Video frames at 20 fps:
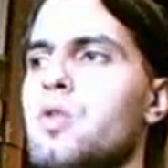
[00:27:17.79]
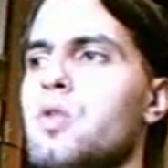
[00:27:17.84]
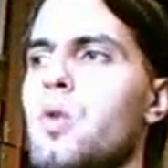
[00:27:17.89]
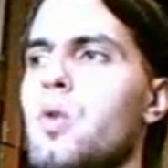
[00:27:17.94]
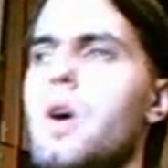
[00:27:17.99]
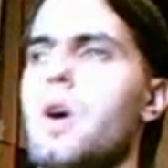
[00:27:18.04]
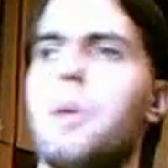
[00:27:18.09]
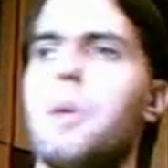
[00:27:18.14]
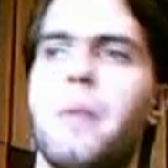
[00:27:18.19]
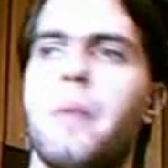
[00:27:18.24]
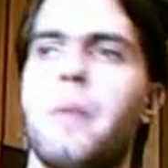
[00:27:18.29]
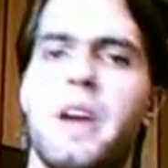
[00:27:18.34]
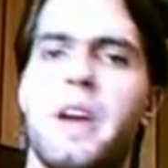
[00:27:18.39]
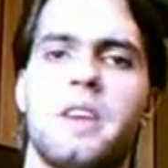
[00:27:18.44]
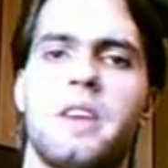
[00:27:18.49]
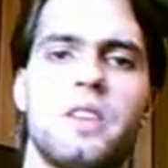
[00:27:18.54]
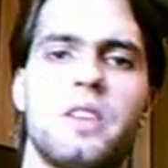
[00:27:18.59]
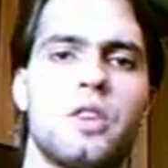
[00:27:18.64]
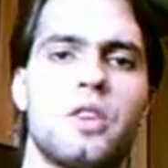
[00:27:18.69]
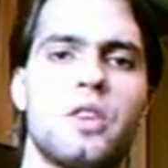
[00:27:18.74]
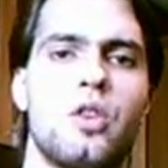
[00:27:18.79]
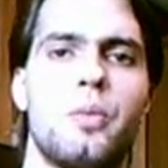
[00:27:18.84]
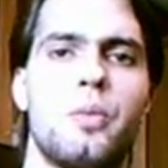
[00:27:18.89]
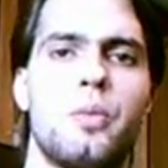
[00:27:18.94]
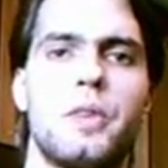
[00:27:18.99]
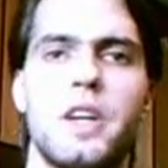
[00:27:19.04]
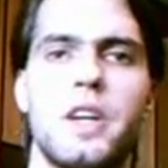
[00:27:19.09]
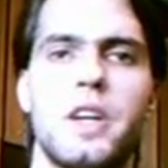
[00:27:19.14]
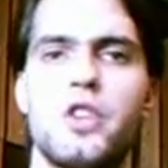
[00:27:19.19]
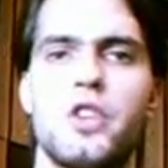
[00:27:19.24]
to make the
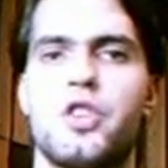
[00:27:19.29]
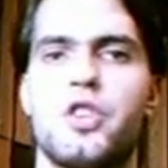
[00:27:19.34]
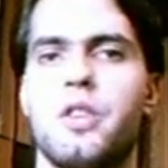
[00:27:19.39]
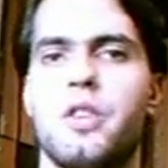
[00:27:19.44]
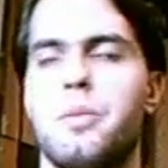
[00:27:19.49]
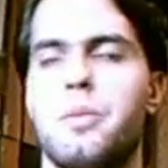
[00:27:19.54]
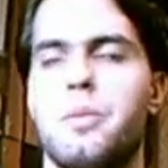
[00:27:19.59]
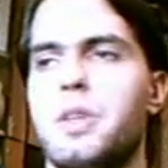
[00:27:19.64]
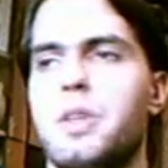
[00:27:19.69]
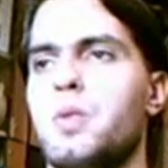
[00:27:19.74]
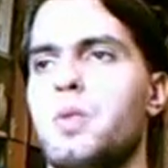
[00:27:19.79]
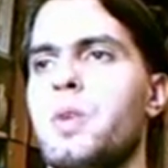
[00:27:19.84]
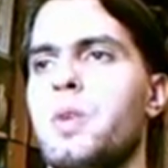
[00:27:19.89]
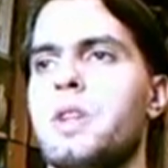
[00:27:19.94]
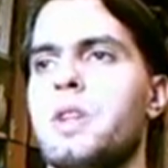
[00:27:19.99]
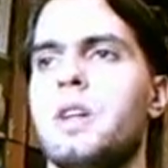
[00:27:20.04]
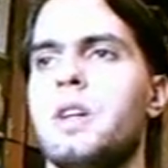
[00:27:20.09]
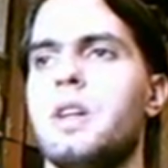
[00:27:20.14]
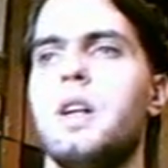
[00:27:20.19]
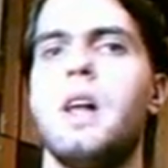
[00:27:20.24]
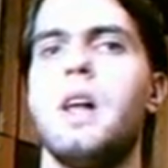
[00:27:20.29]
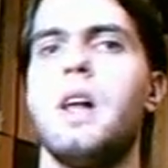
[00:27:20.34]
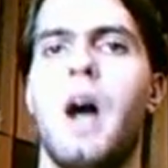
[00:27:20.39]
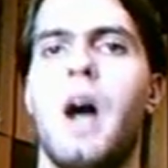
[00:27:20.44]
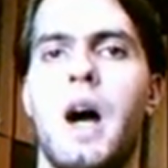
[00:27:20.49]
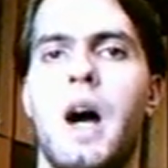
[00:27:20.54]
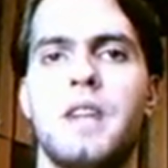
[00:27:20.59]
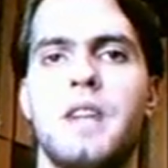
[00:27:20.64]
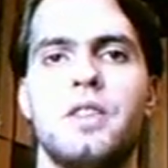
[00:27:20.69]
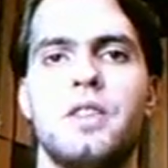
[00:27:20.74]
cooperation between
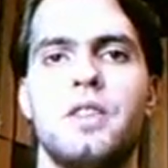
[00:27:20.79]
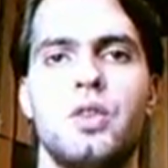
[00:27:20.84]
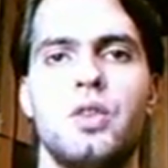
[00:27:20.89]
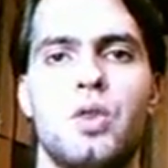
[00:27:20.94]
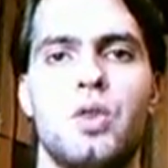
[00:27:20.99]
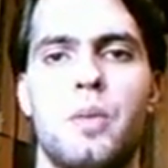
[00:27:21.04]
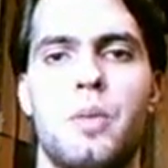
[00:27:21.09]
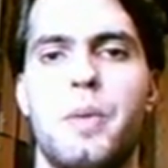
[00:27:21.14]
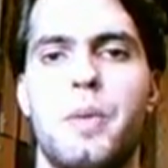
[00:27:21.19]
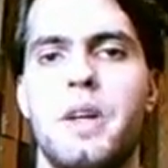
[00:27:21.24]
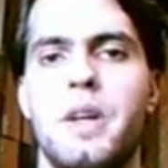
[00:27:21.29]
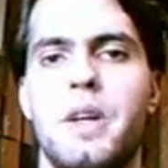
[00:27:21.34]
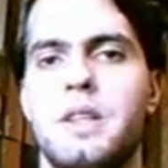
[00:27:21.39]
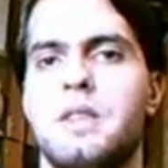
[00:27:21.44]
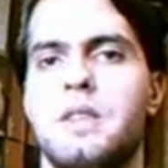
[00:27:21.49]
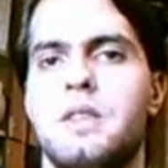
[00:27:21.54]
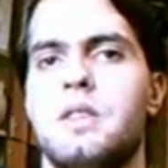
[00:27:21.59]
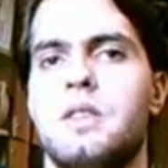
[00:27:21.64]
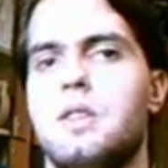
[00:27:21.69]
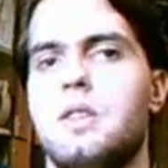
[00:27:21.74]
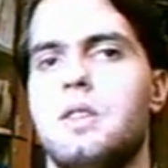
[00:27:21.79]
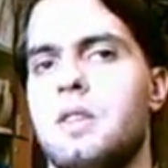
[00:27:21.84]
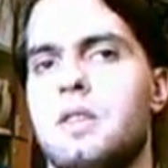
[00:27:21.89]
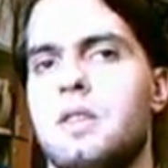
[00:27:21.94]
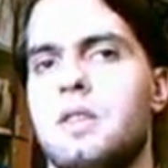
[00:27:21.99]
other European